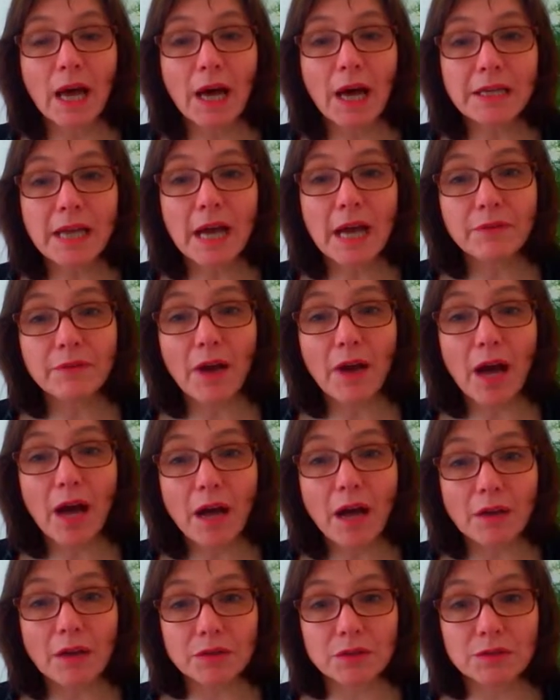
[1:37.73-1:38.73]
I have
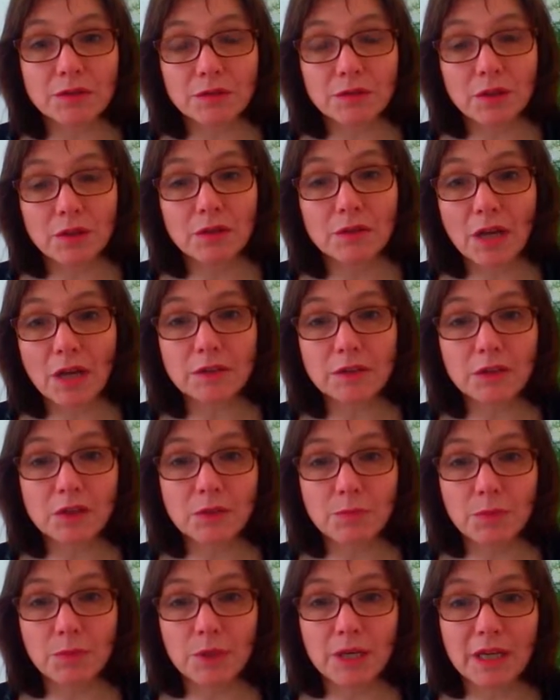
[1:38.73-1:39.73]
asked the
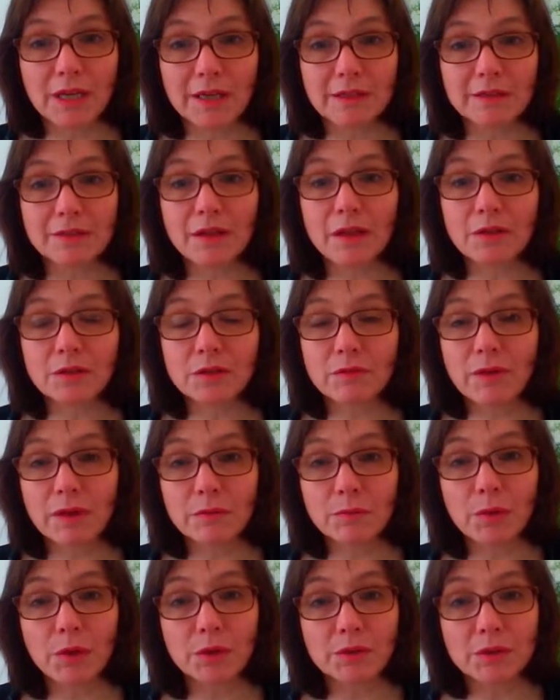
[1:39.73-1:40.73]
Dutch priest
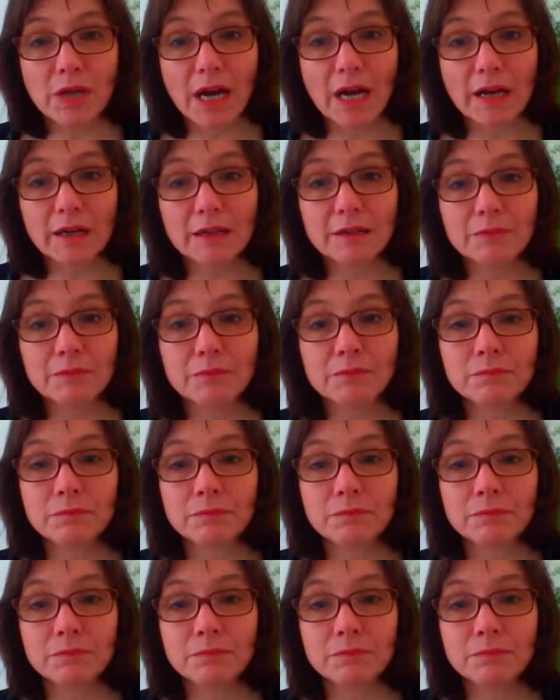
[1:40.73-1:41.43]
Antoine Baudard